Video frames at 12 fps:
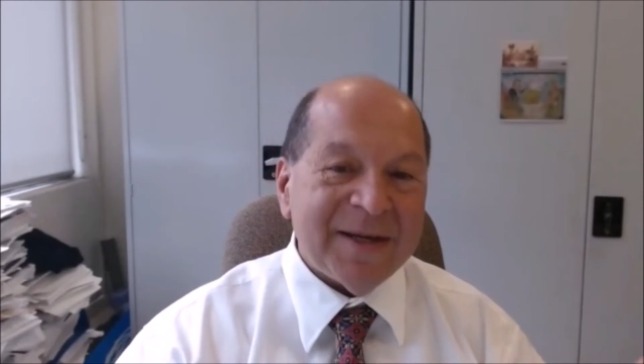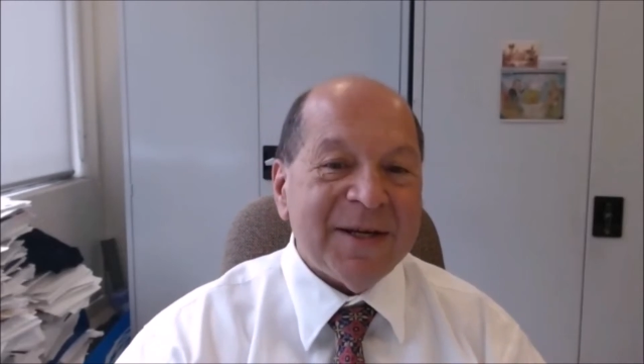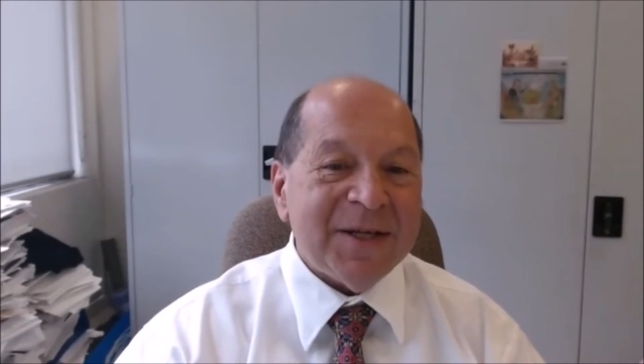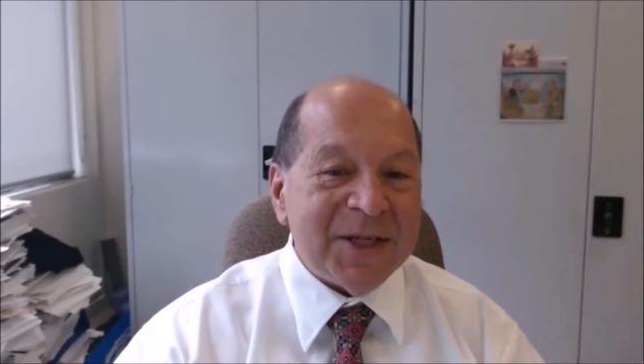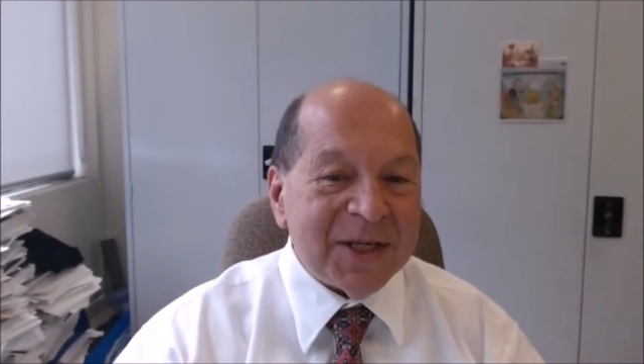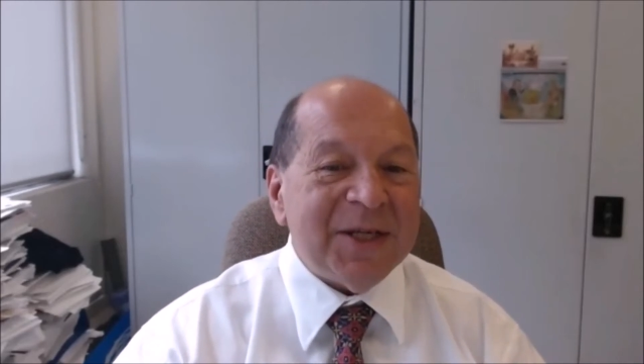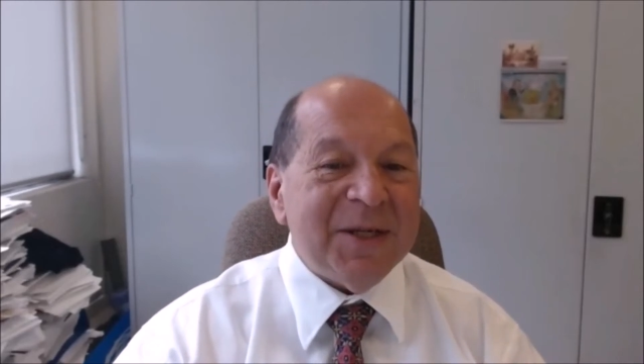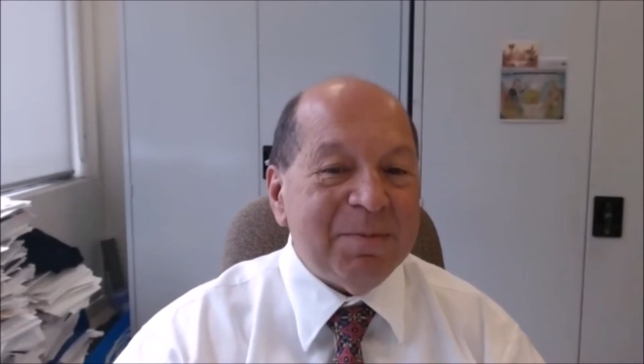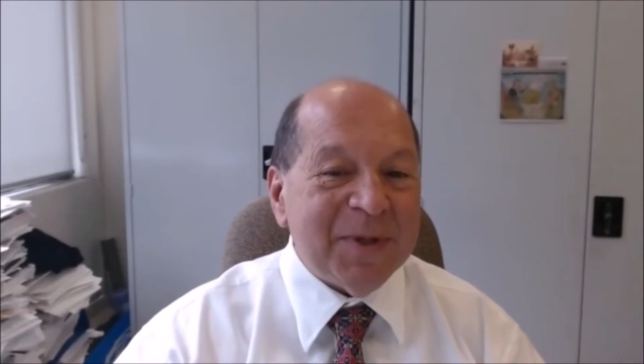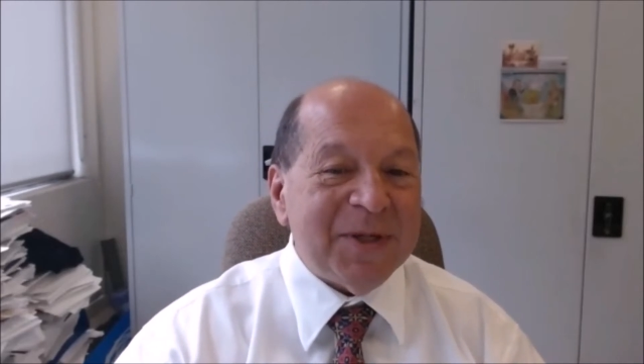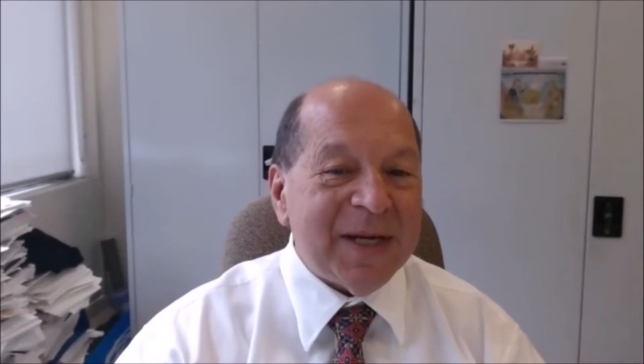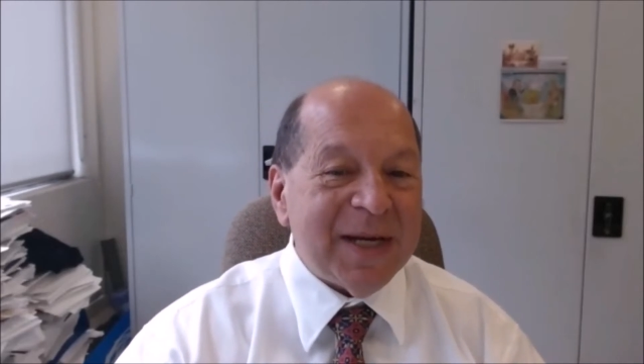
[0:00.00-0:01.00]

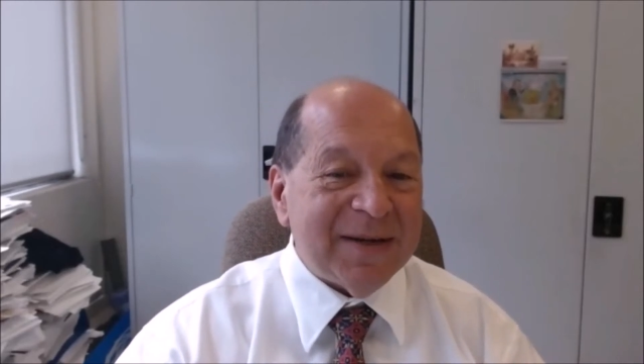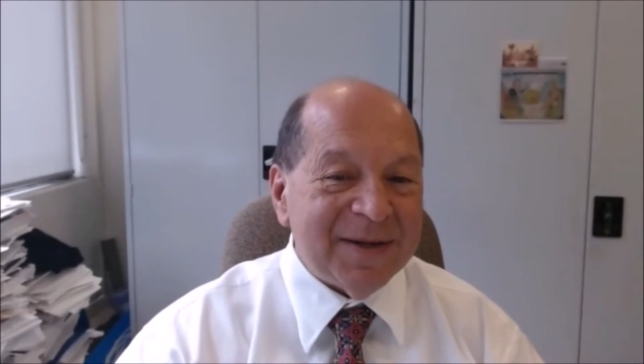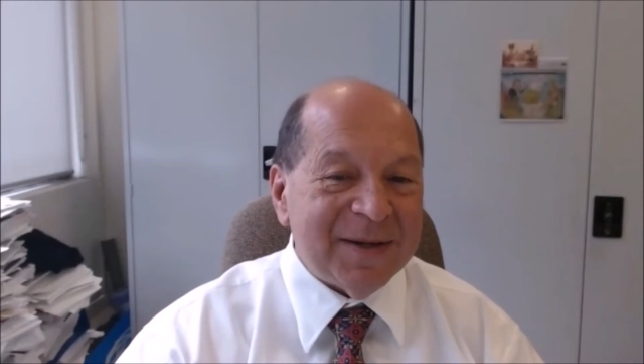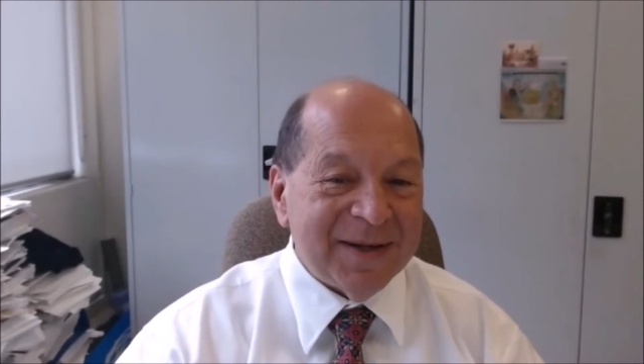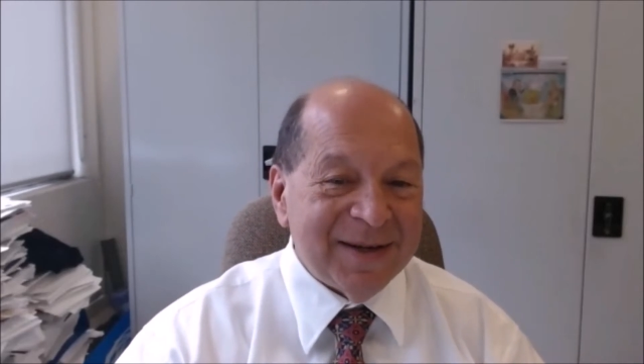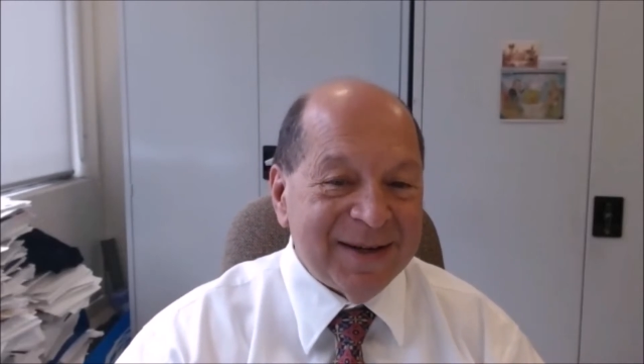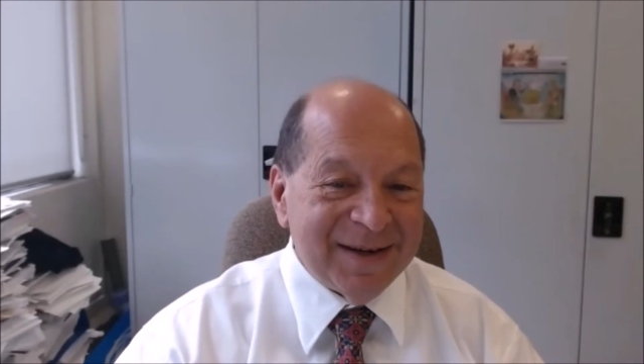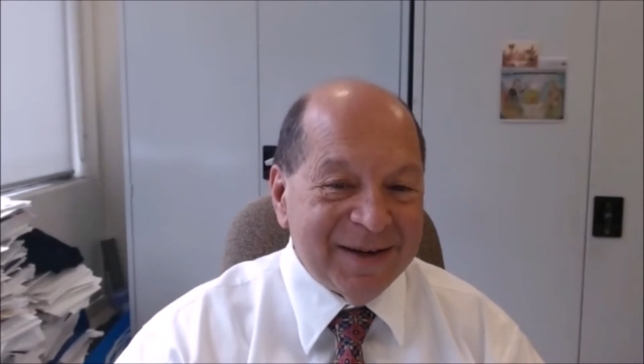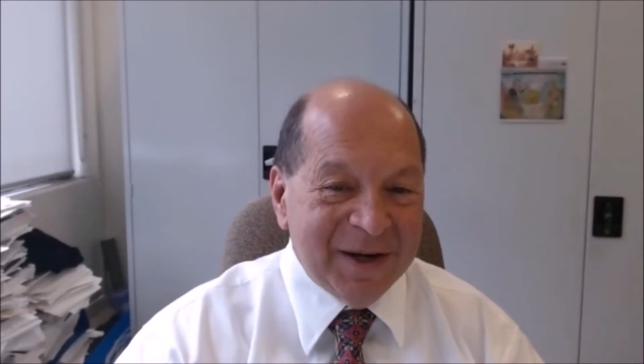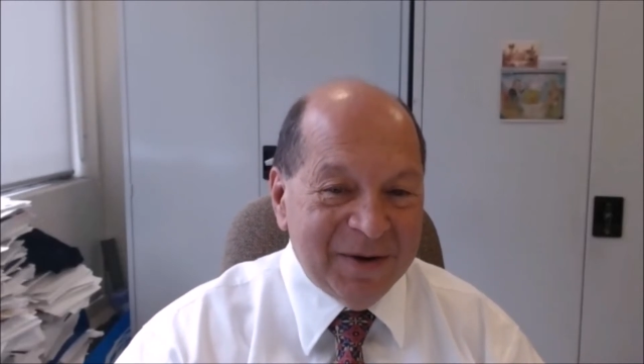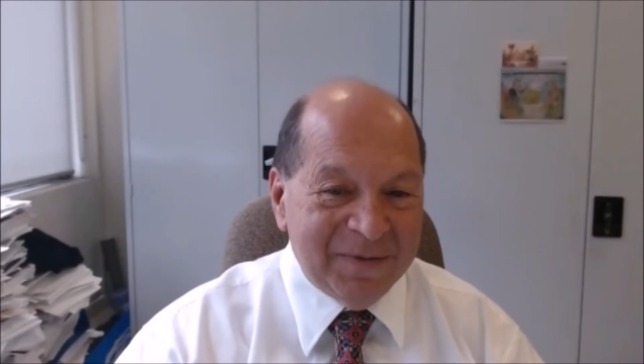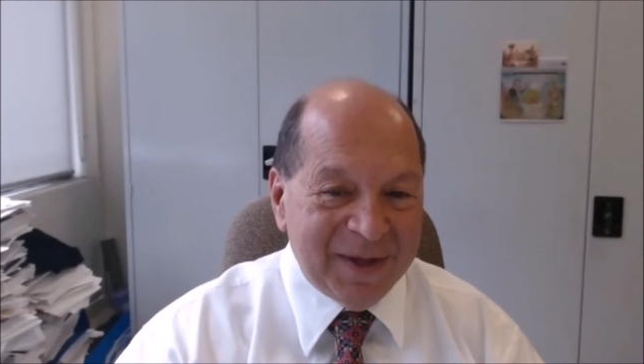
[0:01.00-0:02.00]
60%
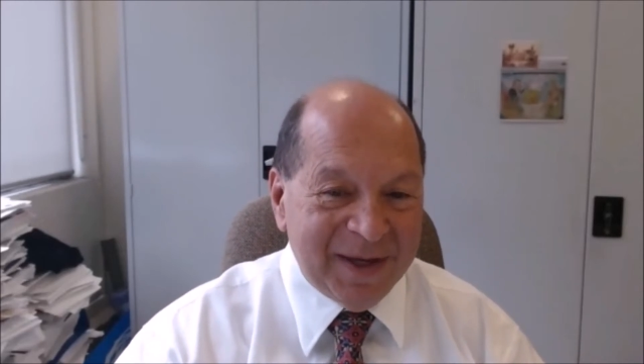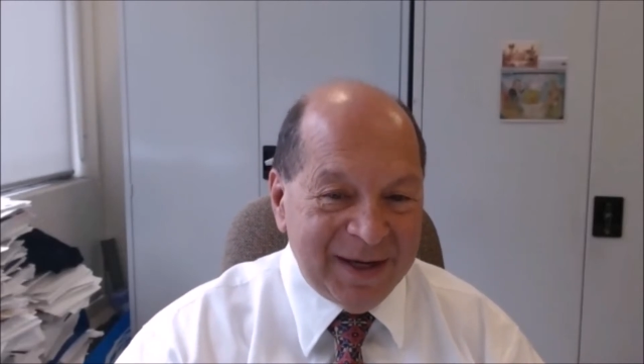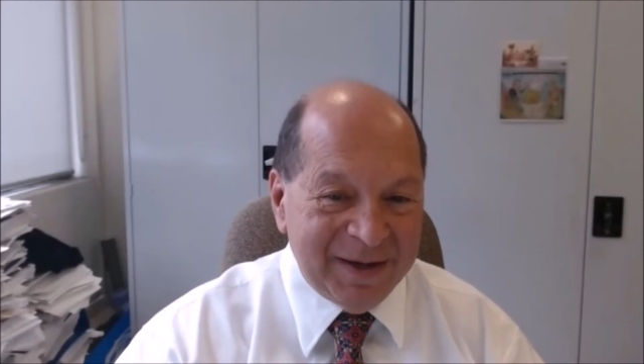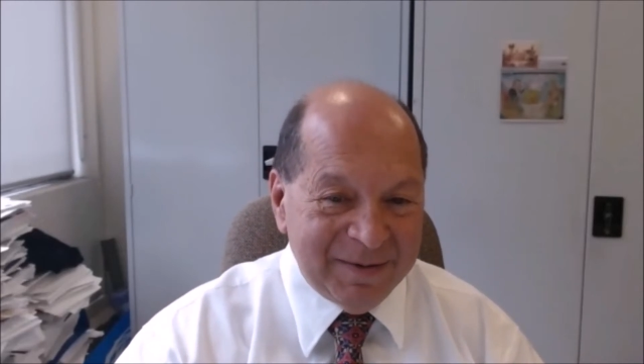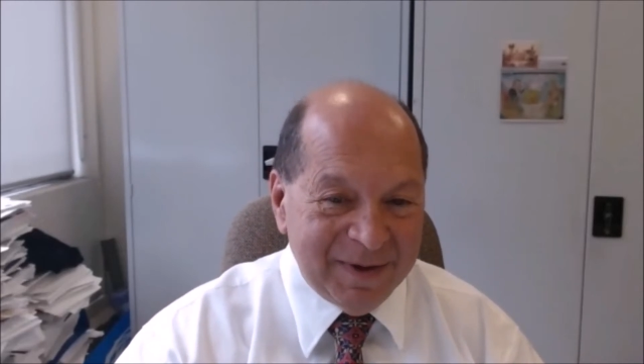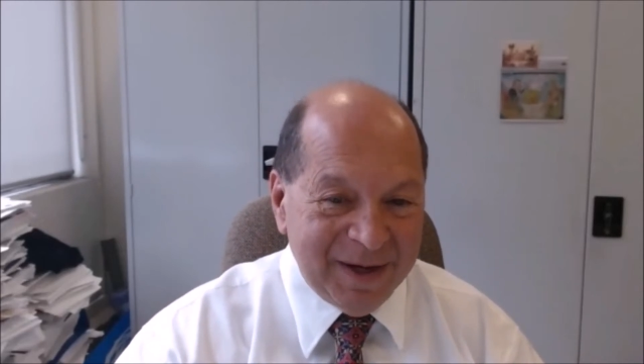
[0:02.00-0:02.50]
of the